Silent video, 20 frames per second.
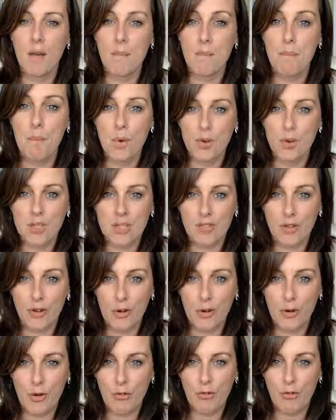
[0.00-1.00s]
more
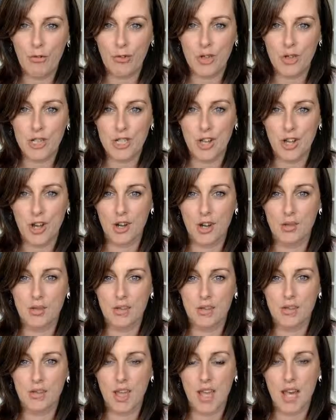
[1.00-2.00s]
difficult for a
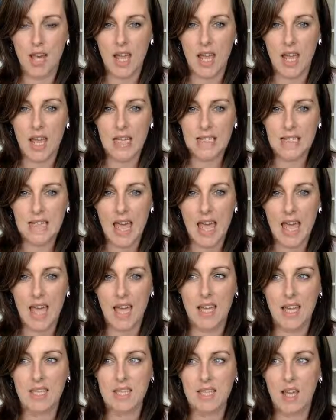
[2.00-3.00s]
child that has
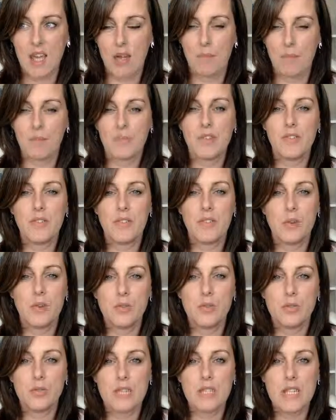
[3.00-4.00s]
had
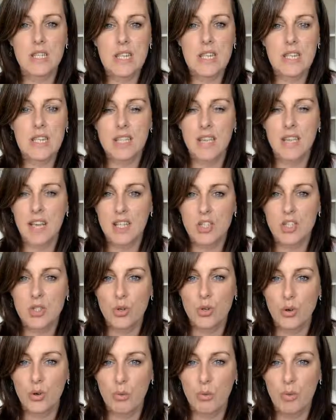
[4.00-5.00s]
difficulties at
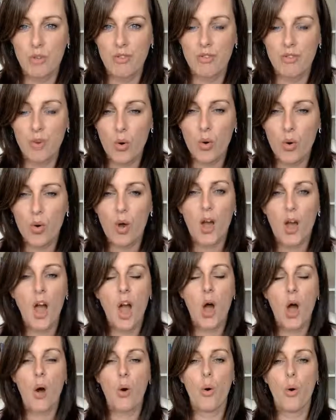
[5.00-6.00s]
school before,
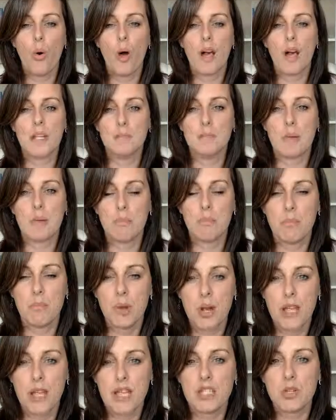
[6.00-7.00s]
or has been
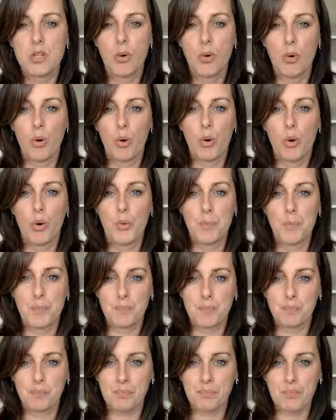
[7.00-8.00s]
bullied, or
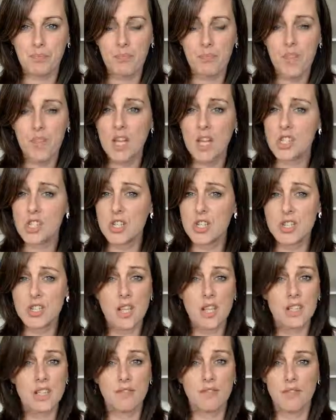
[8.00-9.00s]

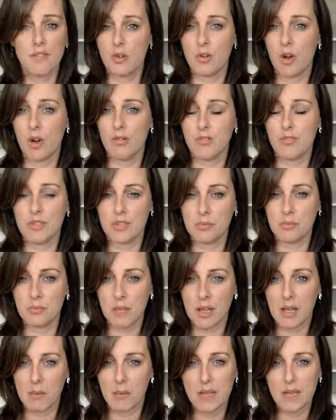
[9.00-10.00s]
just doesn't feel
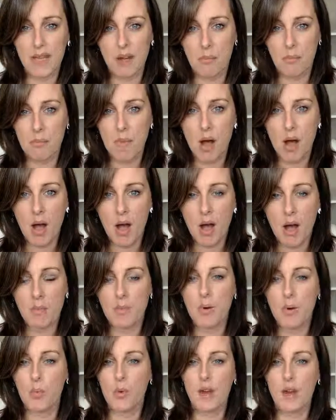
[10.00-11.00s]
confident being without
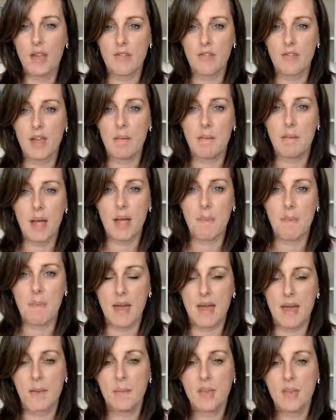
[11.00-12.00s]
mum, whatever it may
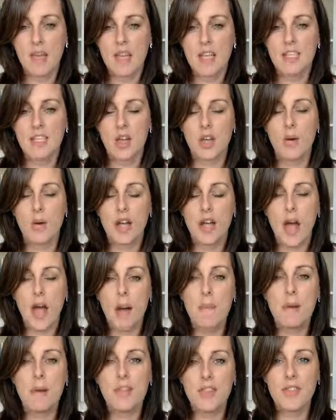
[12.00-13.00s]
be. So a
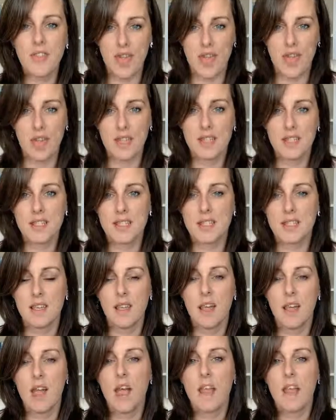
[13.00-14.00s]
couple of things
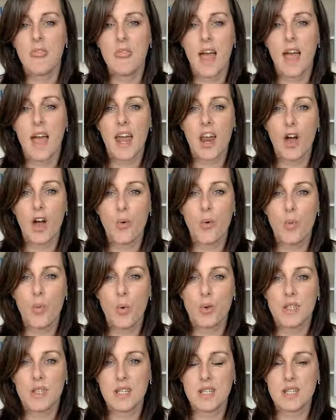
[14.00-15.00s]
that I
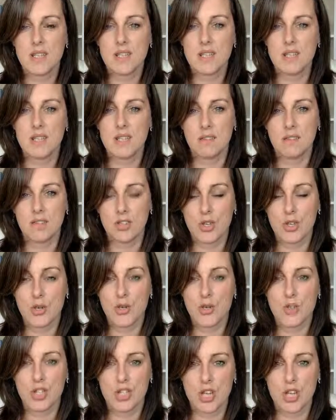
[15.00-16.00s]
wanted
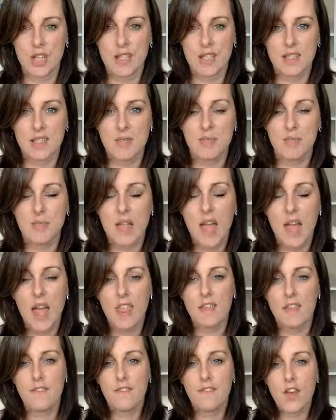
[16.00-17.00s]
to suggest.
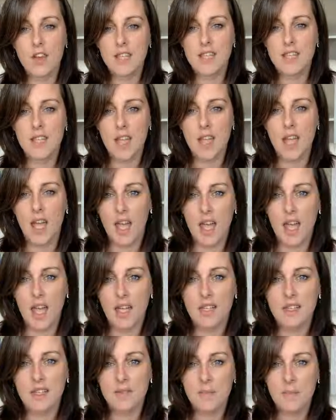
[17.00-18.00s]
The first thing
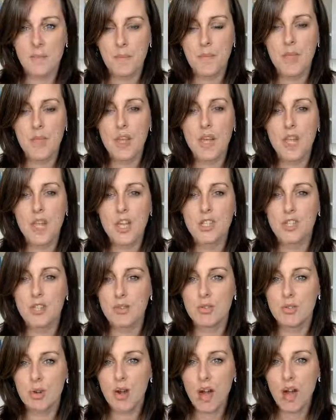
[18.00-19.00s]
is,
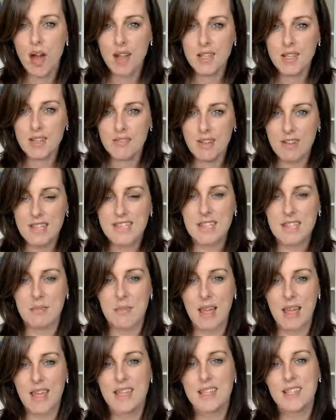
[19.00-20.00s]
do not
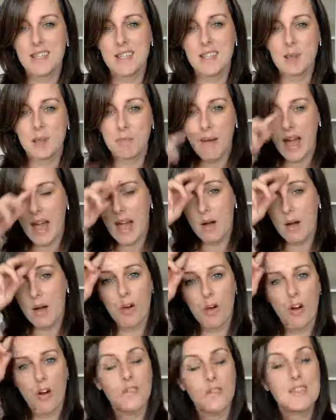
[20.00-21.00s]
underestimate the
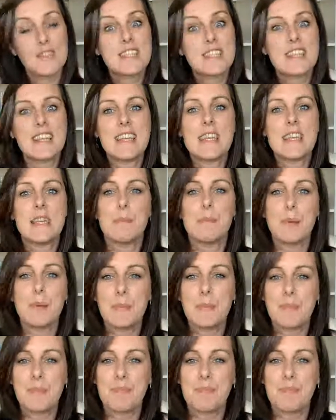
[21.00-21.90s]
power of sleep.